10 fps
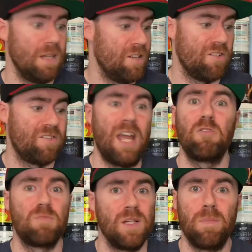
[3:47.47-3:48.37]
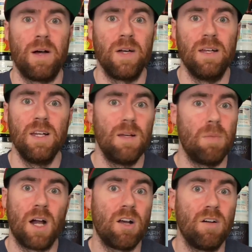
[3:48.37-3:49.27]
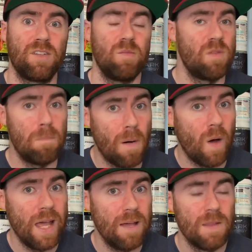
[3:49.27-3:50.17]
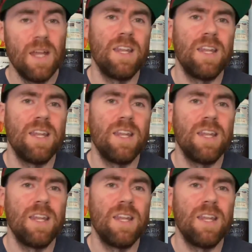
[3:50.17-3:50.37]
It just tells me about it, but I can't seem to buy it.